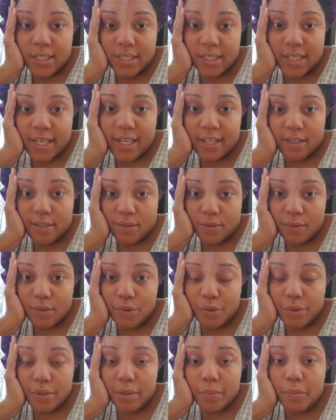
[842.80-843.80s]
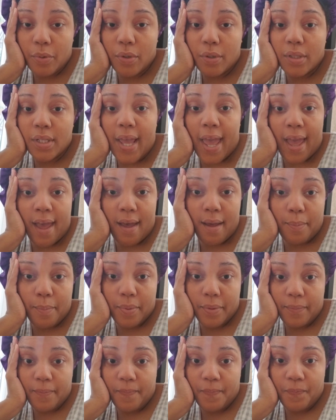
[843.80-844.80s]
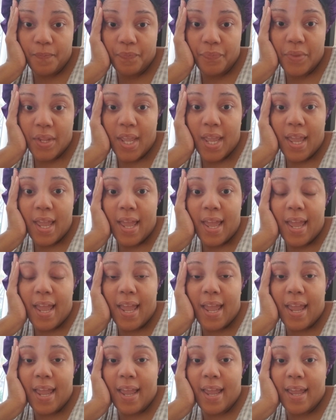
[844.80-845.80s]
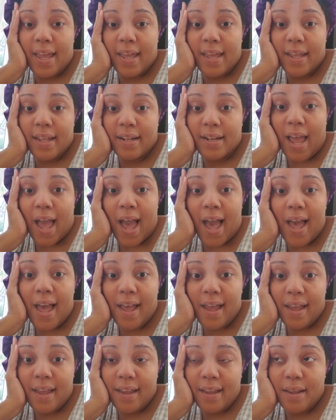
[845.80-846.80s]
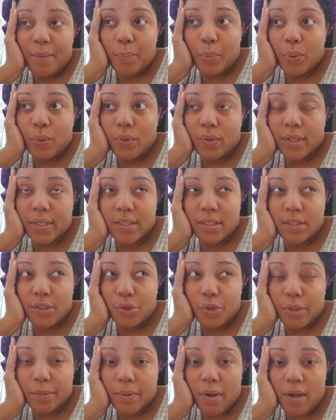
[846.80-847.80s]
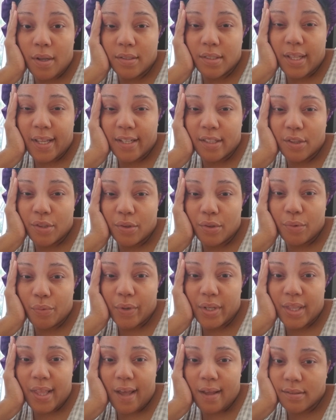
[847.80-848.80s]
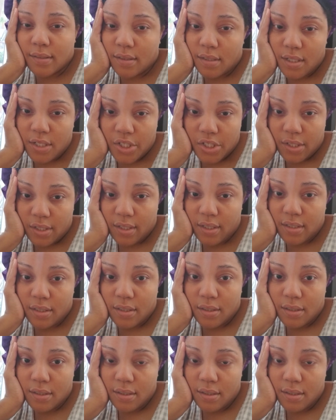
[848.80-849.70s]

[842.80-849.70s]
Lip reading: to cancel the trip on the app. And I pulled, because the trip cost like 3,000 T shillings.